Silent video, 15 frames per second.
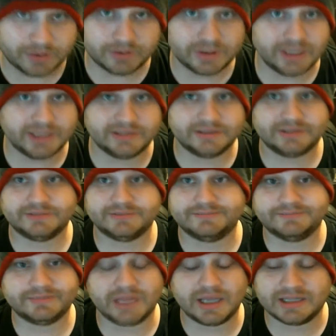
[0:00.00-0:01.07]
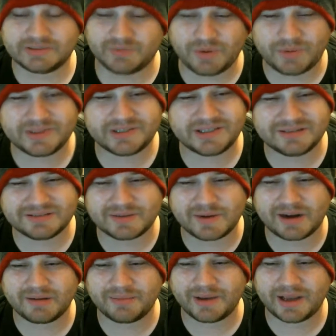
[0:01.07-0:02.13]
It's what we see in
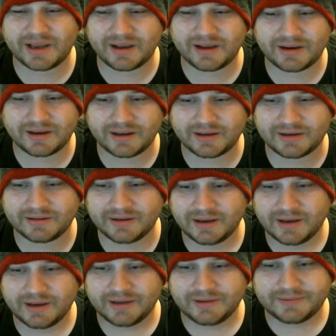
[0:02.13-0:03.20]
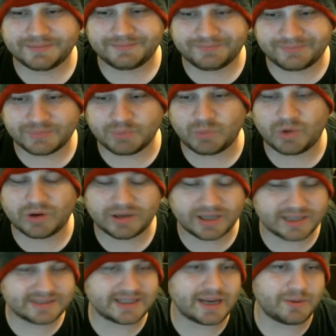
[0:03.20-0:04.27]
Spider-Man, and more or
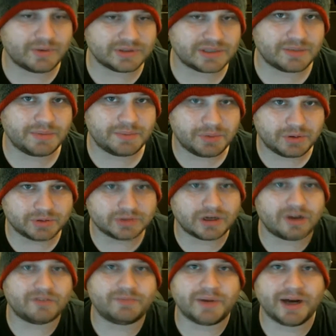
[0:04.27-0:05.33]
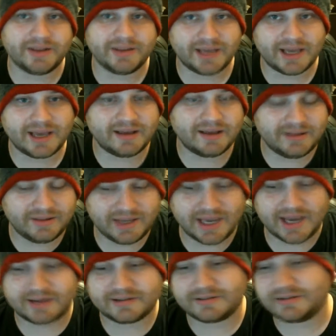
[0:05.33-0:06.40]
less that one's going to be pulled off by the
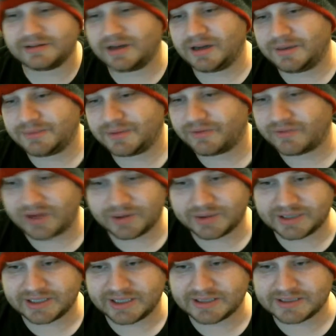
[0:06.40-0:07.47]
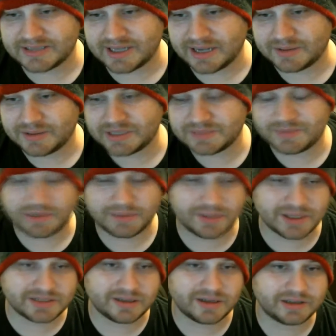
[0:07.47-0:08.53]
actor. I forgot what the kid's name is, but
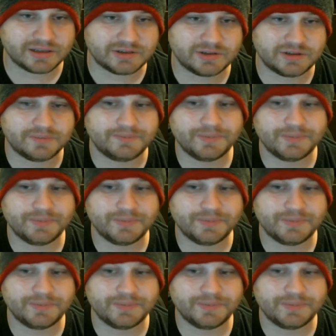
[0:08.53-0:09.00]
best of luck to him.